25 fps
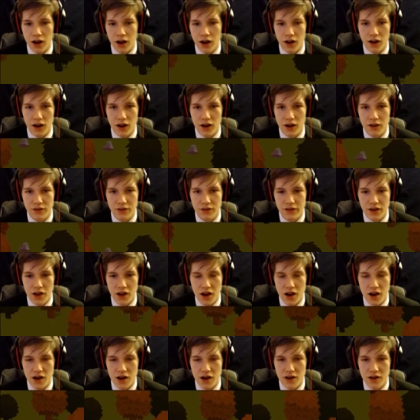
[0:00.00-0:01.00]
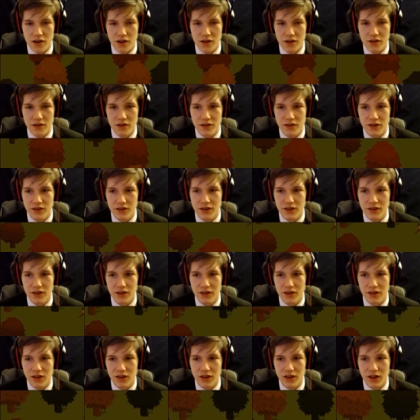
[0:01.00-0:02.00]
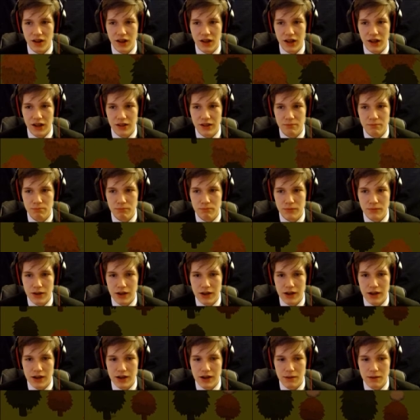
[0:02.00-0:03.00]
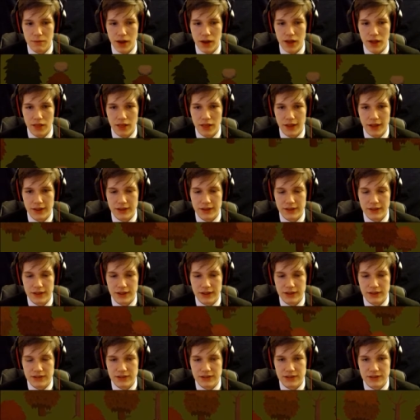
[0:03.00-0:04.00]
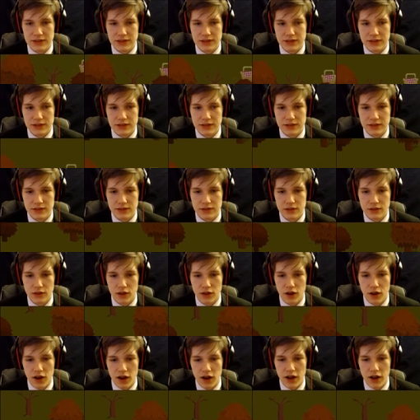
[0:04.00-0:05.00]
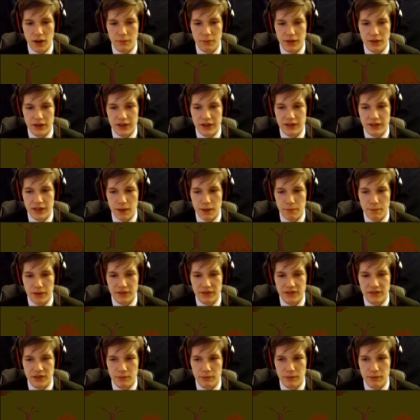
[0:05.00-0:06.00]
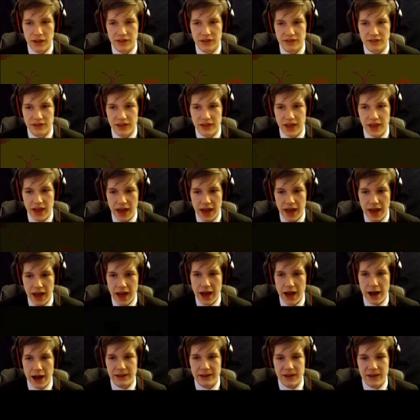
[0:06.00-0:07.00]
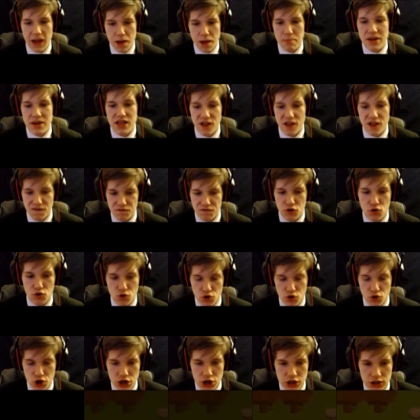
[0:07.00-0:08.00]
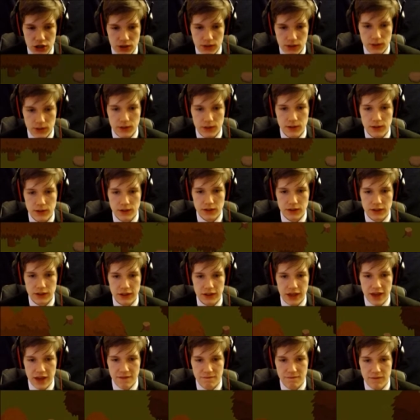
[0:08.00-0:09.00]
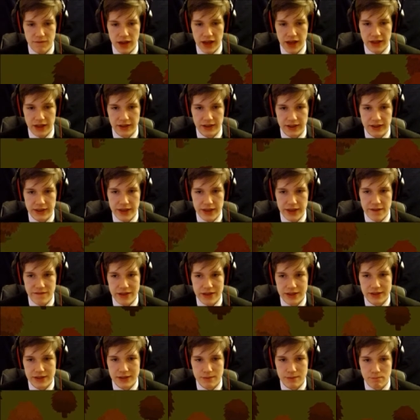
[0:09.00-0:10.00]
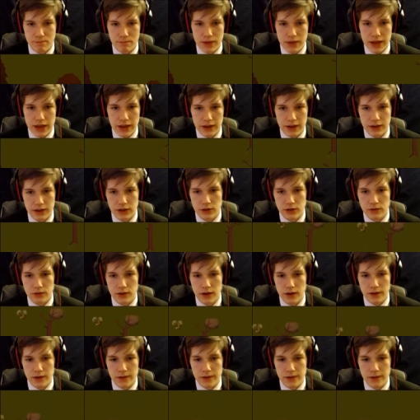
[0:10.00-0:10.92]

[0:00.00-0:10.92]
Oh no! I'm uh, I'm not liking this. Oh, I'm gonna eat that fishman basket. Yeah, give me the food. Give it, give it to me. You know